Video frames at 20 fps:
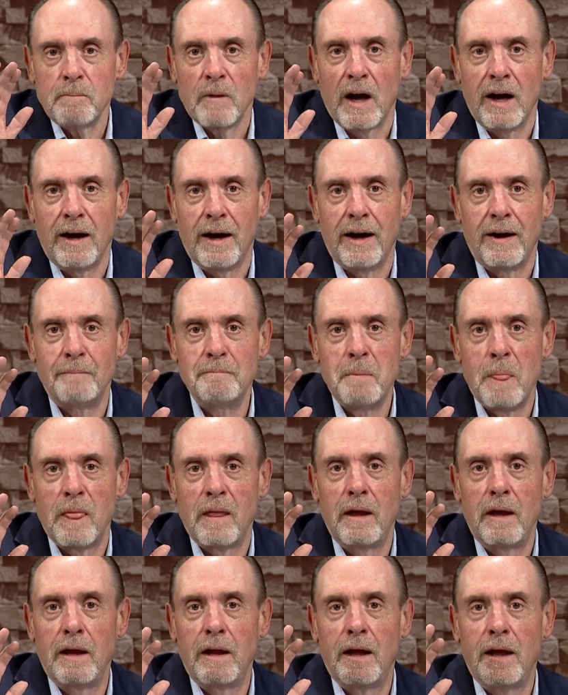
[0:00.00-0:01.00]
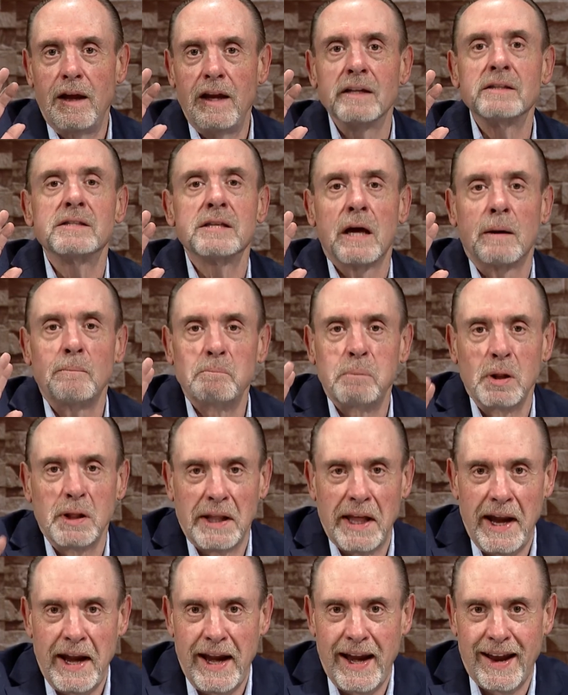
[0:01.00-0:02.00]
Um, it's a
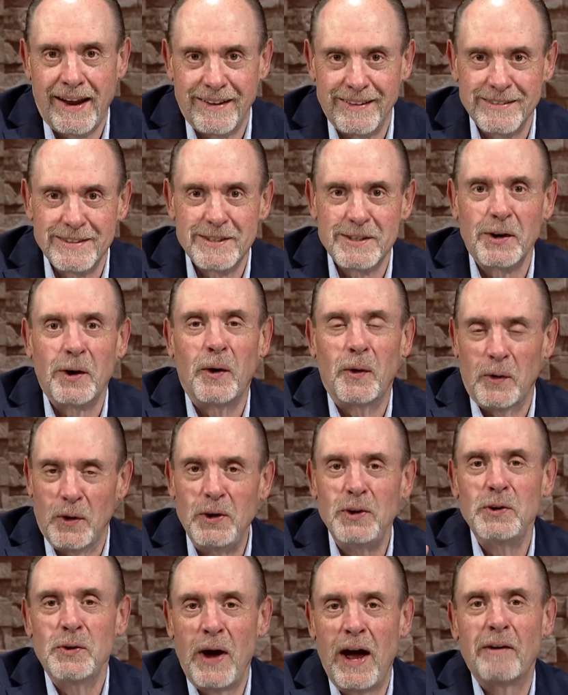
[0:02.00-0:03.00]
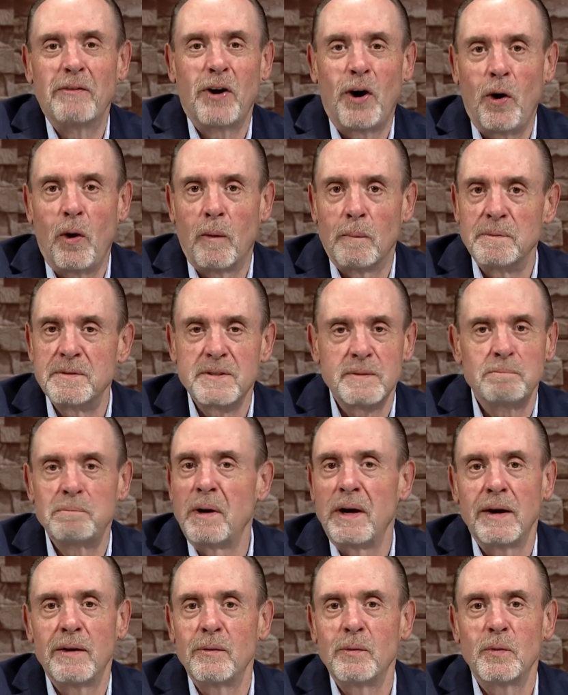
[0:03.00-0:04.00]
plan. So you have hopes,
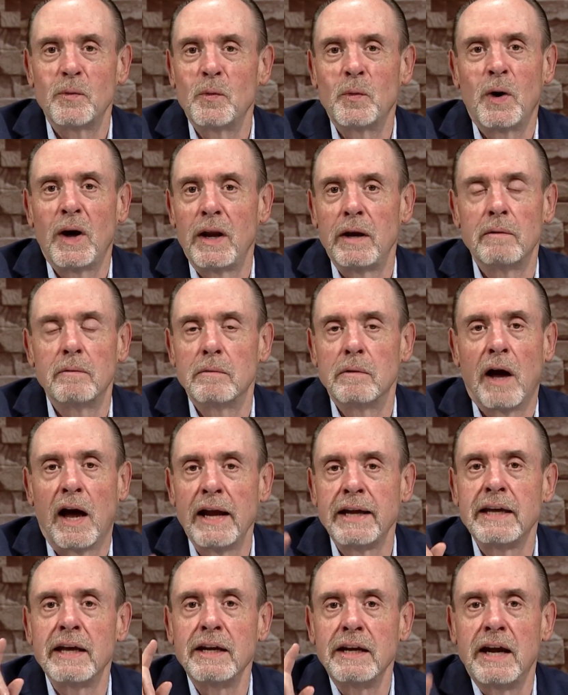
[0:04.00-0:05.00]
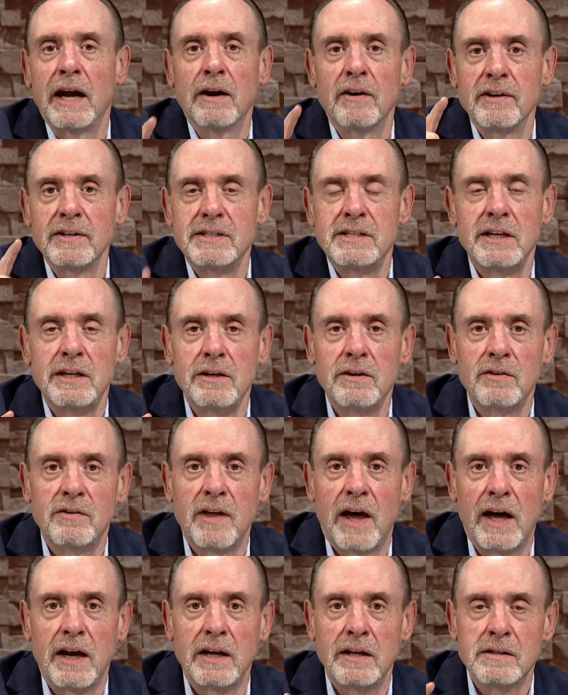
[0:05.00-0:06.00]
but what I can guarantee you
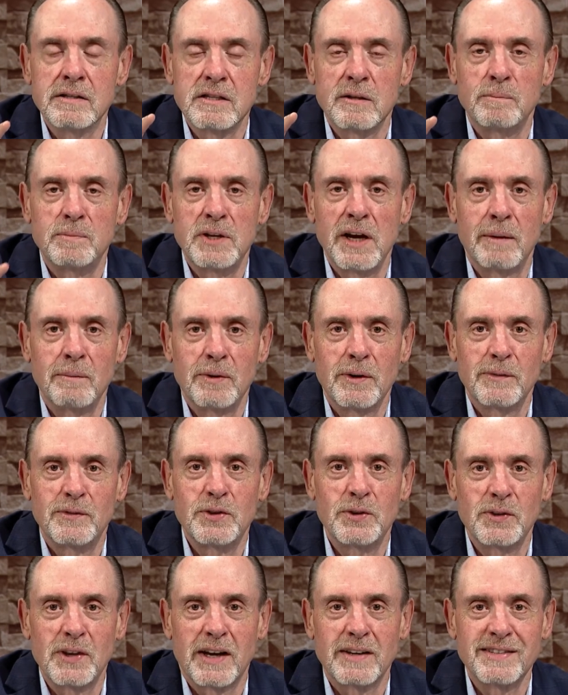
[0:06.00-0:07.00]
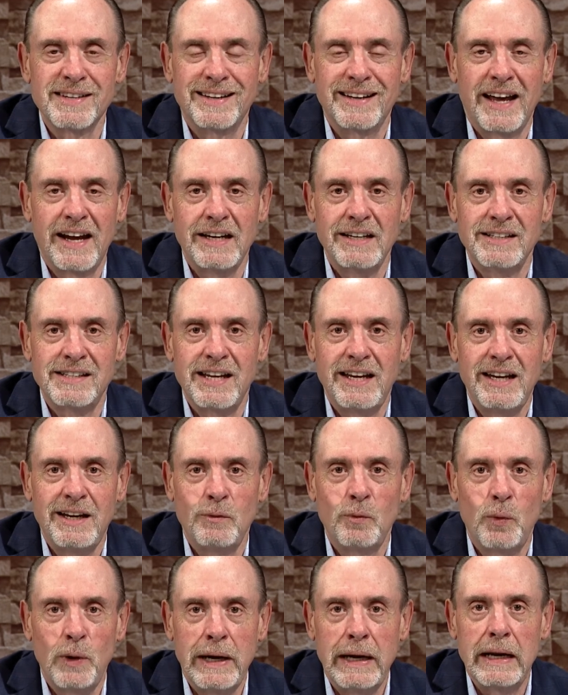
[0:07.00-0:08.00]
that in September of
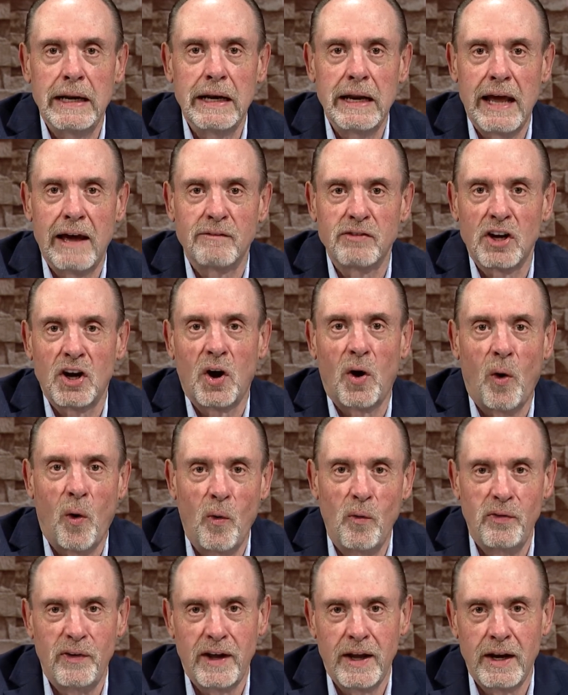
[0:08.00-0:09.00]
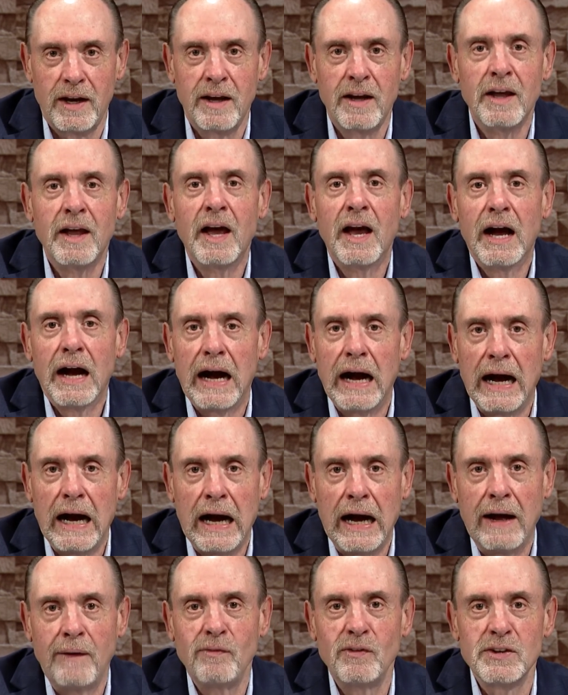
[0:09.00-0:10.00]
2019, we didn't have COVID
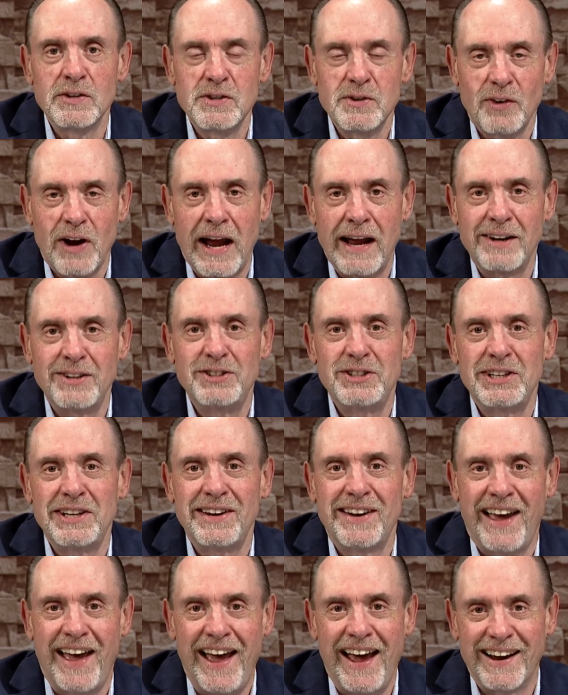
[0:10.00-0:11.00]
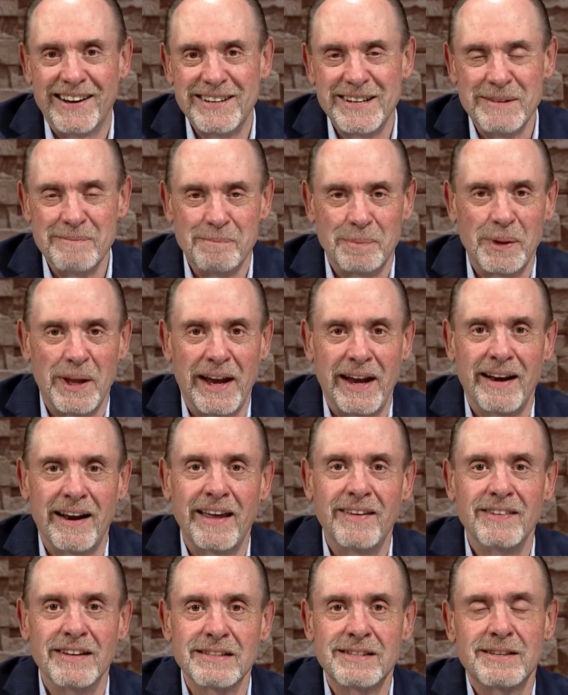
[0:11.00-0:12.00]
on the strategy action plan.
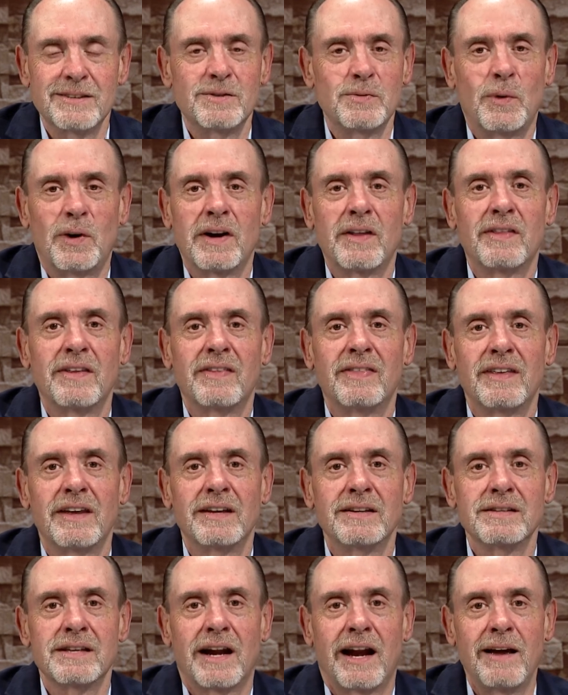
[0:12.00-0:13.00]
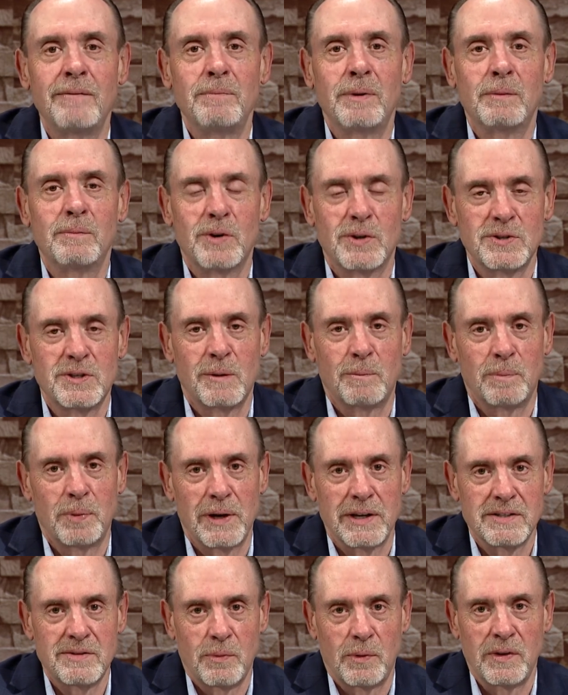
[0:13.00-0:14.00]
And this is one of the things that I've been most
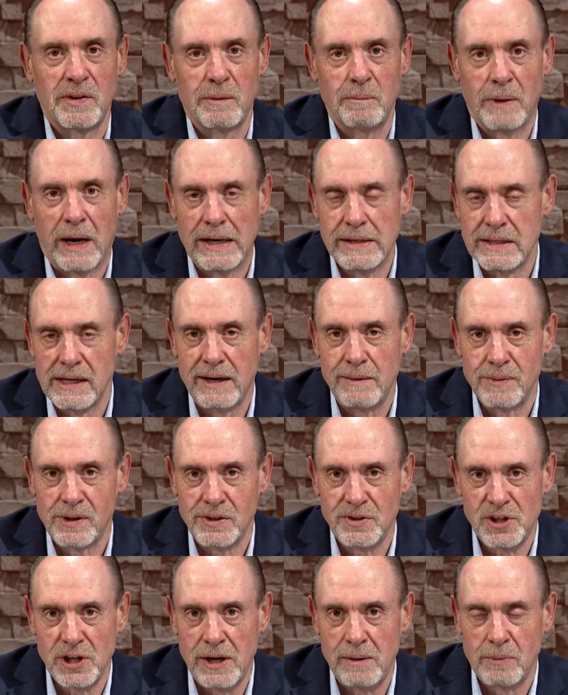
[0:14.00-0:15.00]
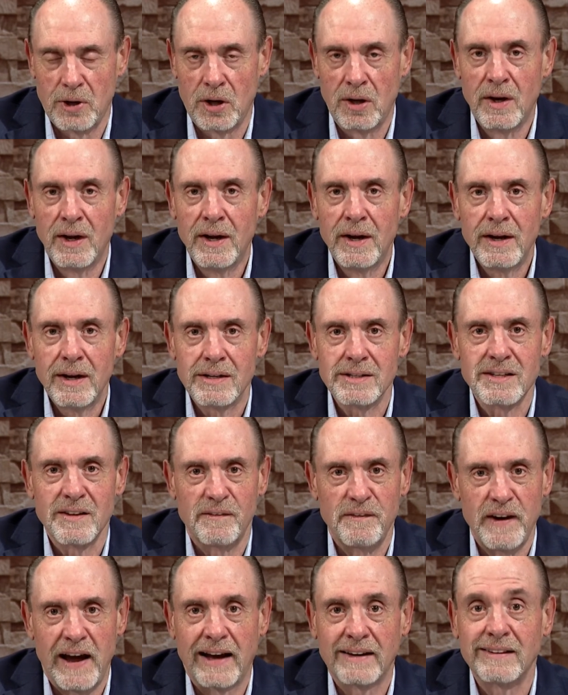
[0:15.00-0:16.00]
impressed with in my time at the chamber is the
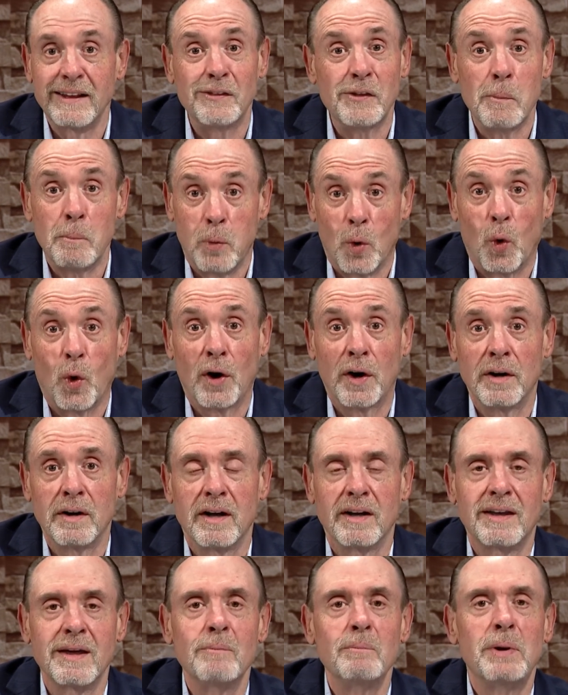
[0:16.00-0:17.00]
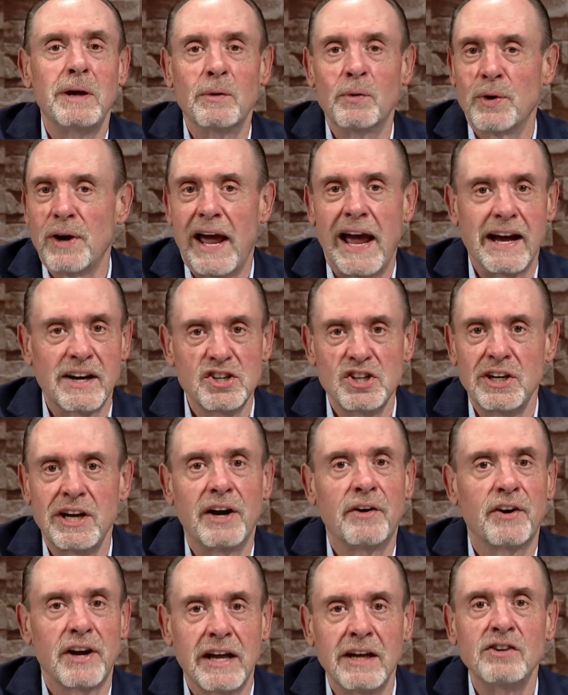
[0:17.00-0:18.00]
fact that the board can be
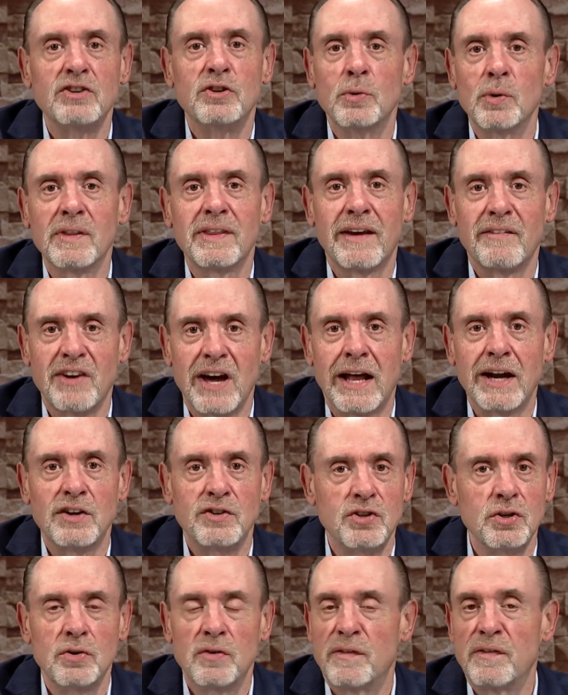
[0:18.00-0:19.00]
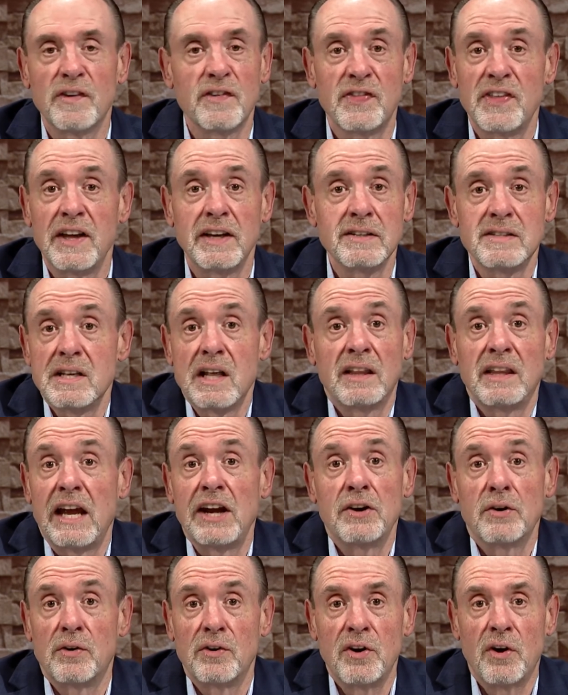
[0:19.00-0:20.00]
reactionary and do what they've got to do for things that they
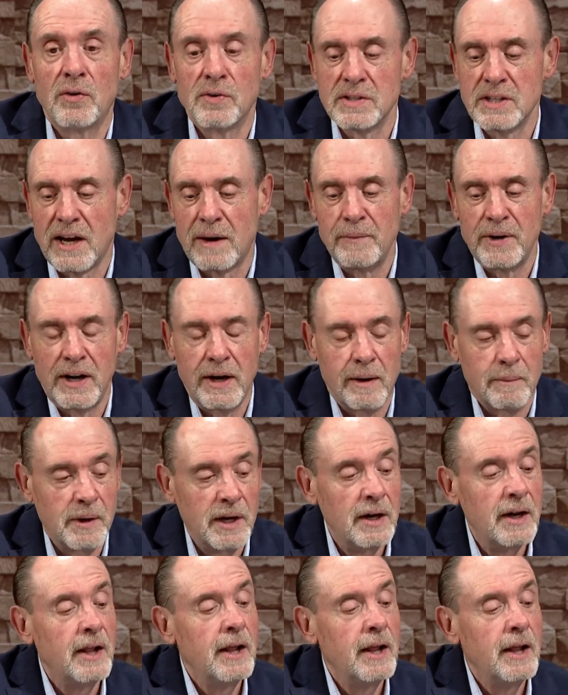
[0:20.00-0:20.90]
don't know is coming up.